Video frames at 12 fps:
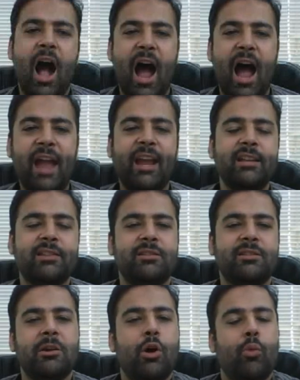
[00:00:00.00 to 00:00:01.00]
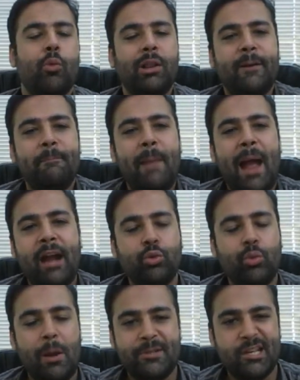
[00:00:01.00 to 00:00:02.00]
Hi guys, welcome back to
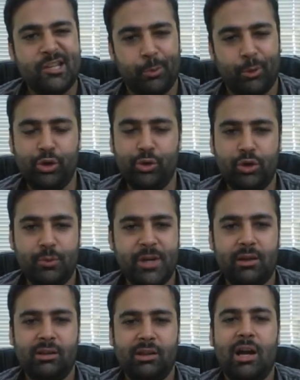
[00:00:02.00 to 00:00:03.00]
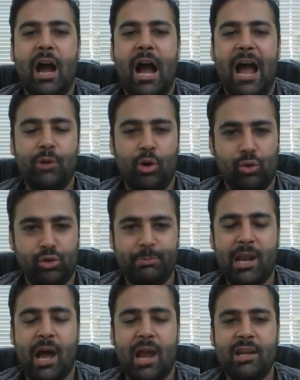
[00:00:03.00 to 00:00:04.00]
WebSensePro YouTube channel. I'm your host
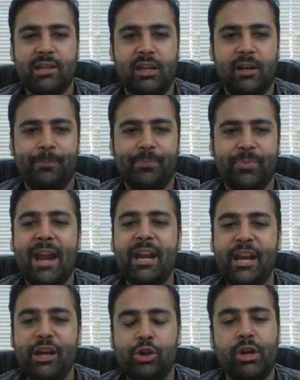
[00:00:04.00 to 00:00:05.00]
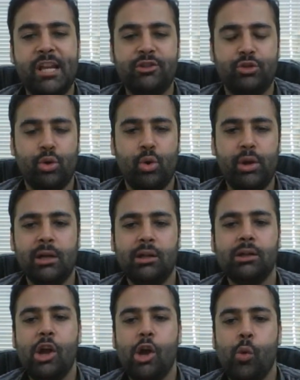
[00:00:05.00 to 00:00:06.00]
Bilal Naseer, and in today's tutorial
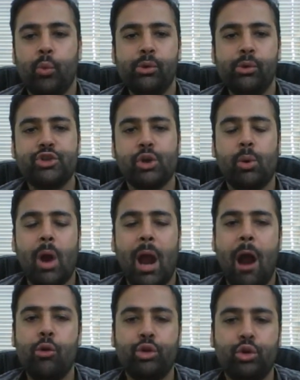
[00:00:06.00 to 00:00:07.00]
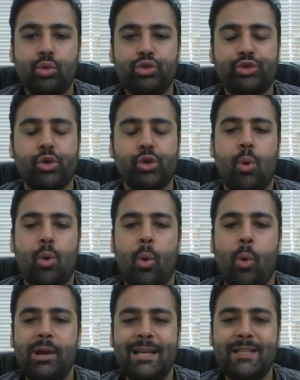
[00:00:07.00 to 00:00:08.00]
we will show how to show
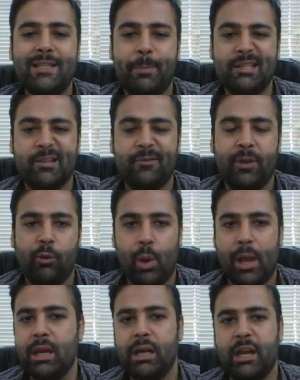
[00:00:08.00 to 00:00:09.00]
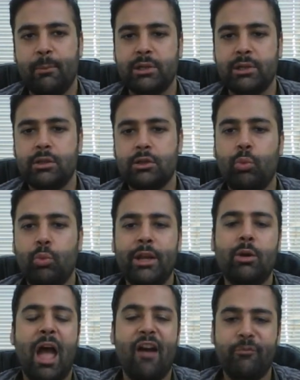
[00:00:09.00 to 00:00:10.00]
only specific variant images when
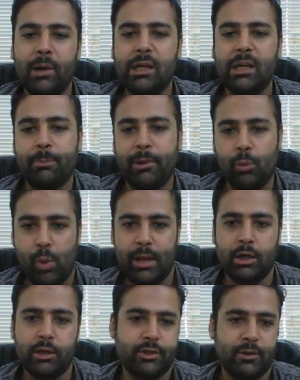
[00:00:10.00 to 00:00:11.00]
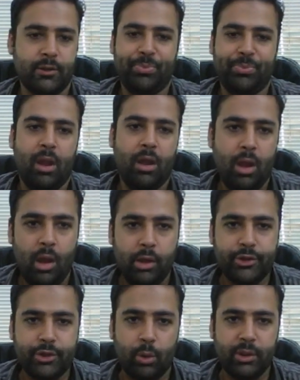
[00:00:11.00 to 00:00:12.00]
you have multiple variants.
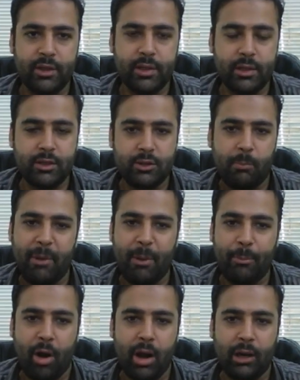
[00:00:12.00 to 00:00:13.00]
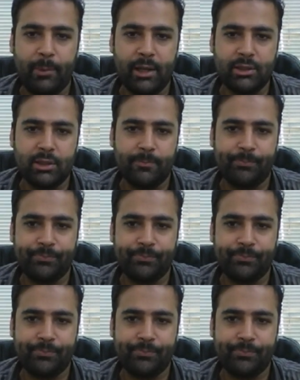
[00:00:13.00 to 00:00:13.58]
So this is my product page,